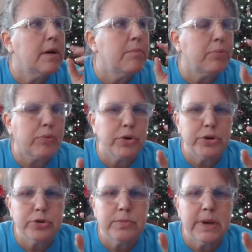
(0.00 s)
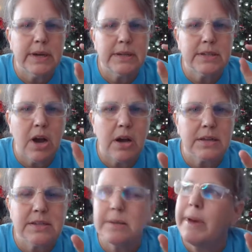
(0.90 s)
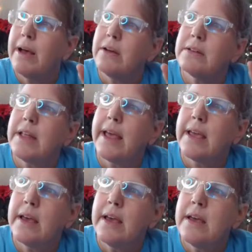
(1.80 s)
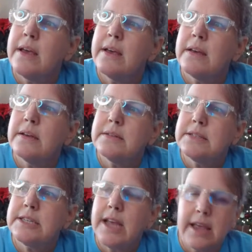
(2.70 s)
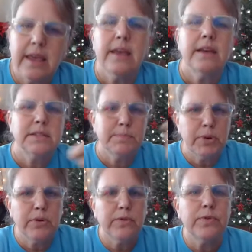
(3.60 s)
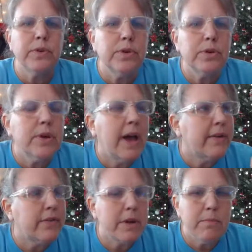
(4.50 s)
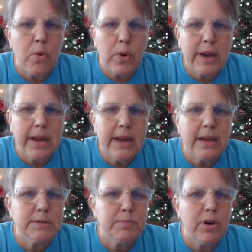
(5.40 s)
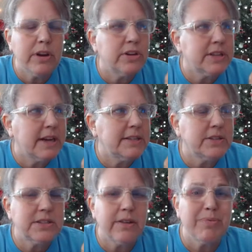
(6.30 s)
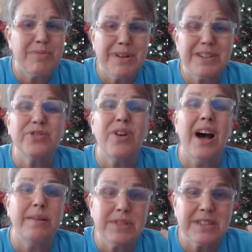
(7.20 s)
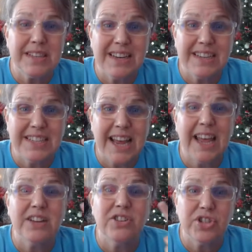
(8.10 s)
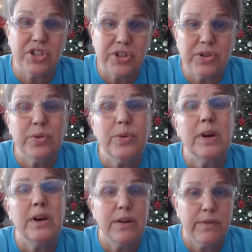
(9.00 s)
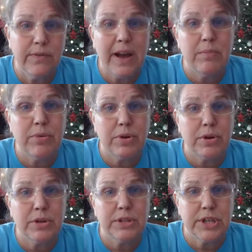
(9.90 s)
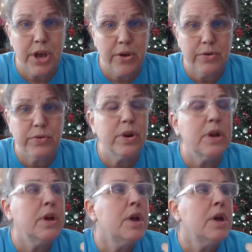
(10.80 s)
broom talks about, like taking a spoonful every morning as part of your dietary supplement. So I'm just going to take 2 fiber tone